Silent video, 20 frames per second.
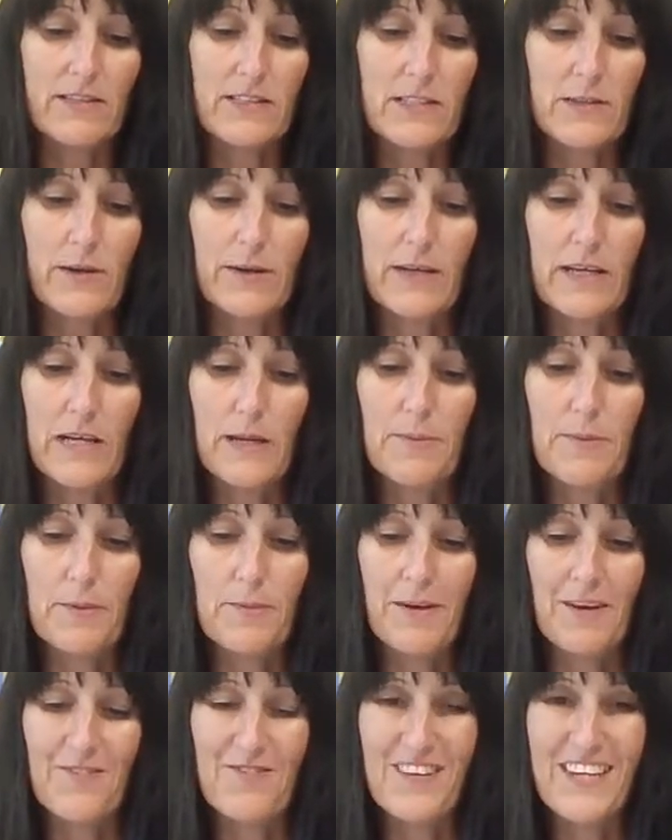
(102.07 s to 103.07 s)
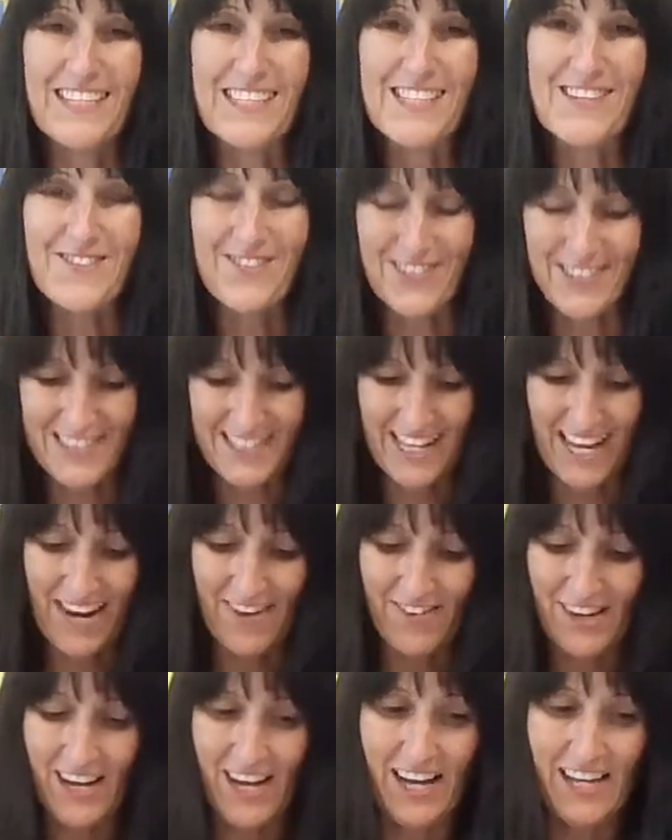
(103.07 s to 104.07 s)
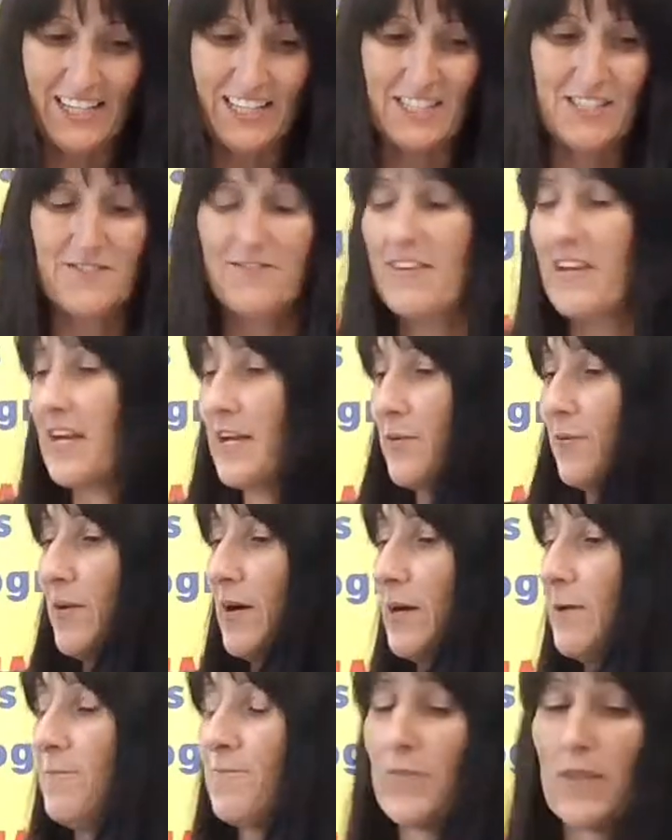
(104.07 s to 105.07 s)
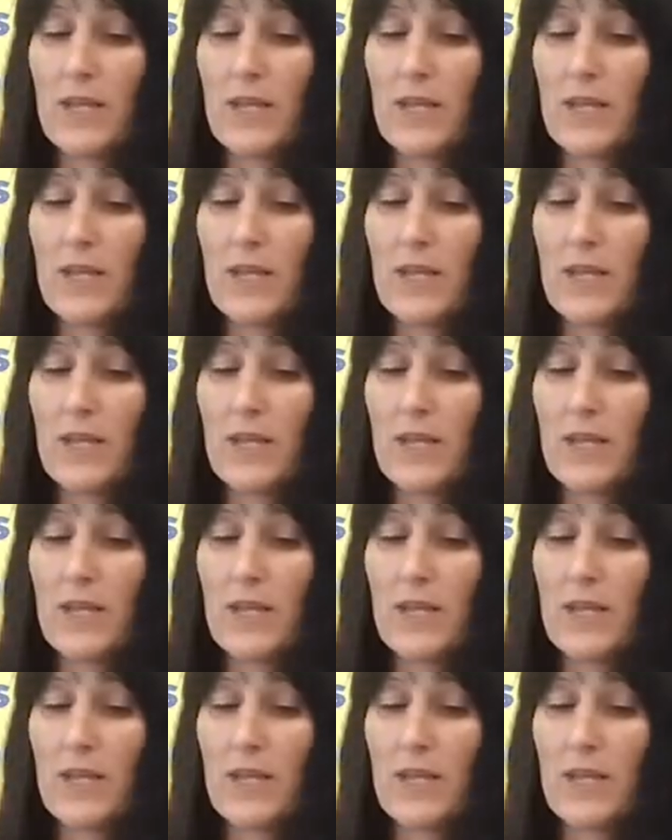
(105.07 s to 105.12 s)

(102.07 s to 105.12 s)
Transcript: So I'm keeping my fingers crossed that our kites fly well.